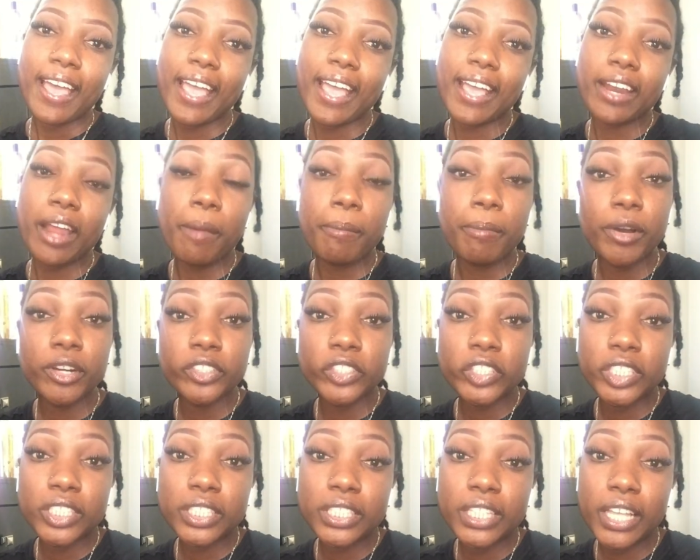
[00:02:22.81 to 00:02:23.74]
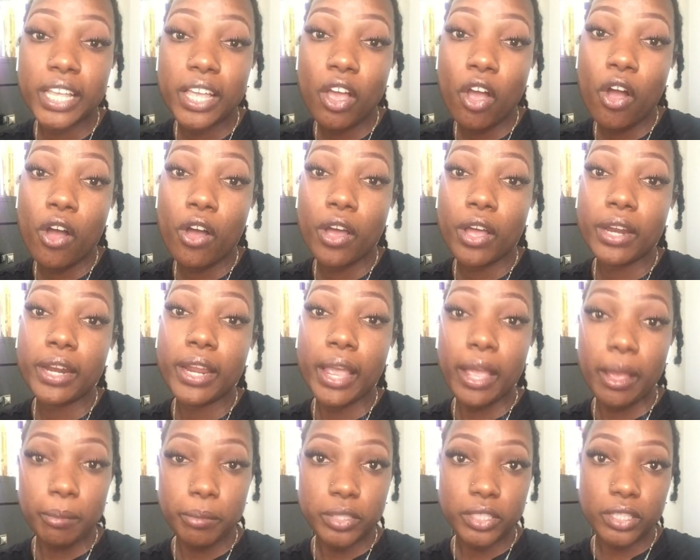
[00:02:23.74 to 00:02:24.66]
And I purchased it on
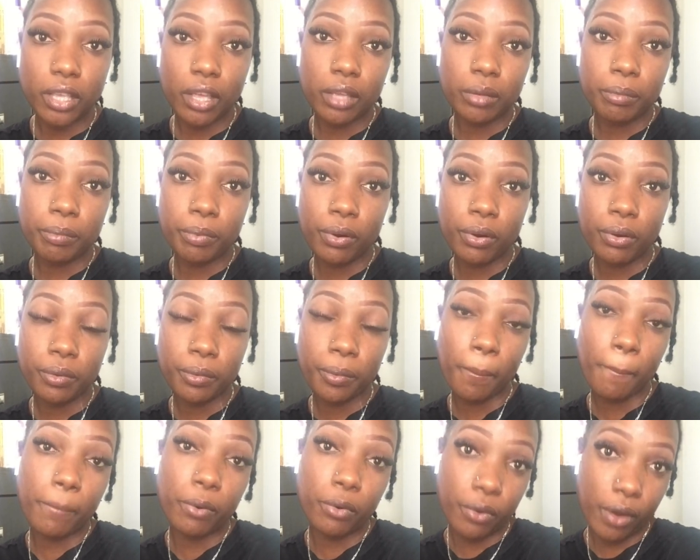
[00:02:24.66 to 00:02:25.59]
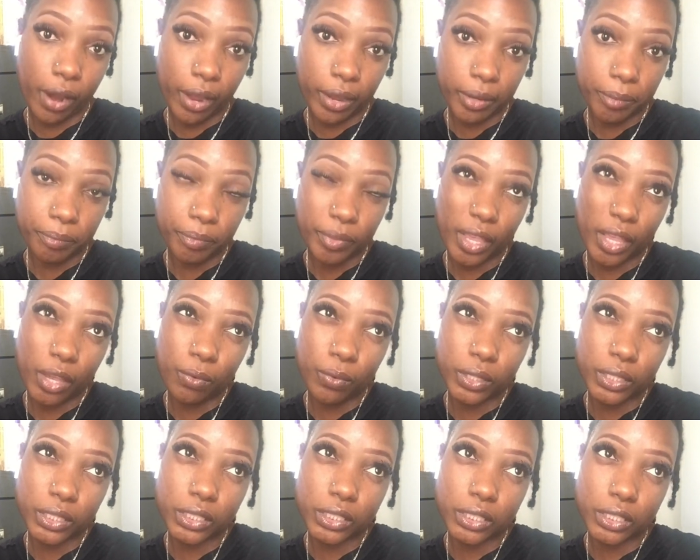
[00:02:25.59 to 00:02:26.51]
Amazon Prime. It
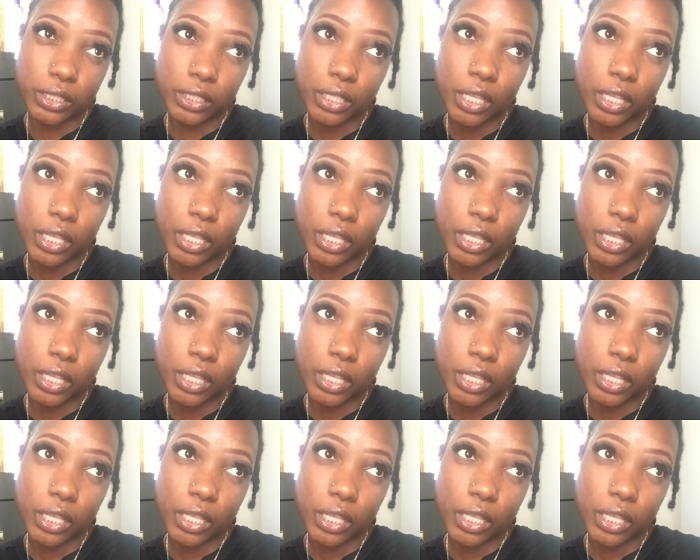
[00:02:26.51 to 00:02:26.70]
was